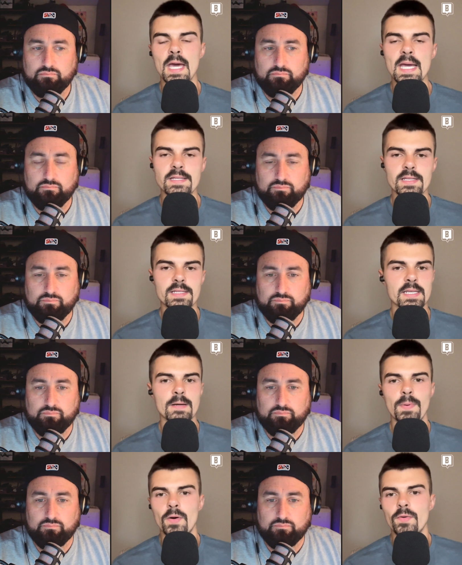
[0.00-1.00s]
Speaker 1: SEC
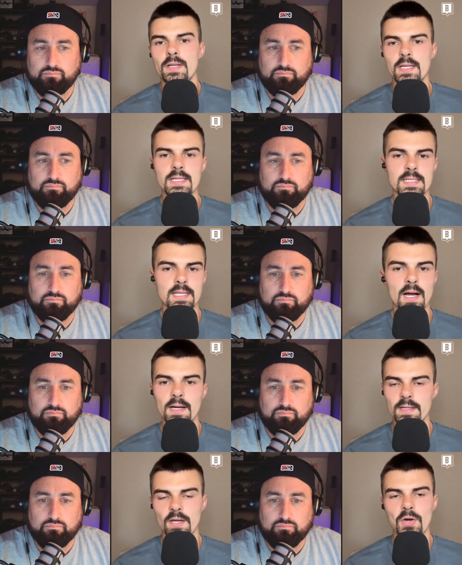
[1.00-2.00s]
opponent is
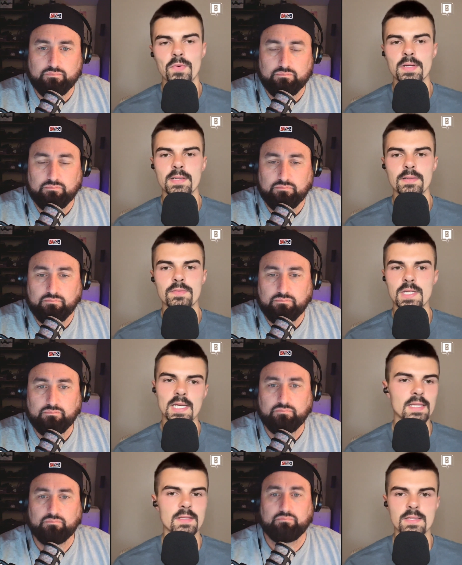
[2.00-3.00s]
not going to
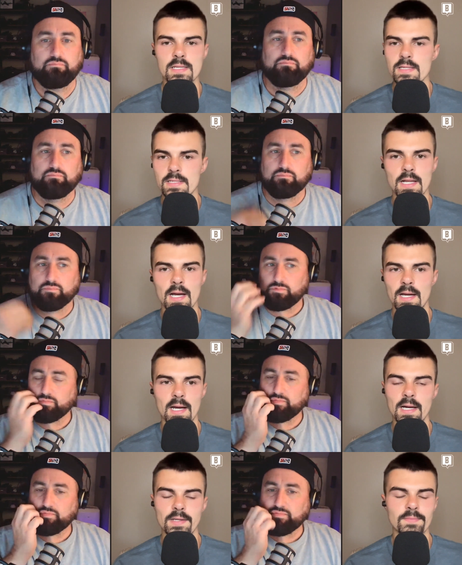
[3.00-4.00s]
end the season. I,
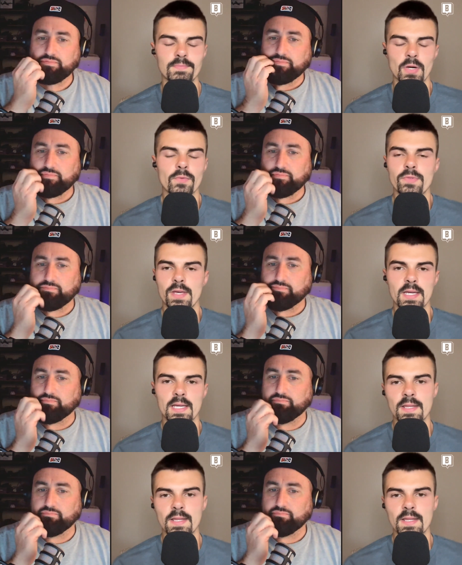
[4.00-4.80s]
I don't think.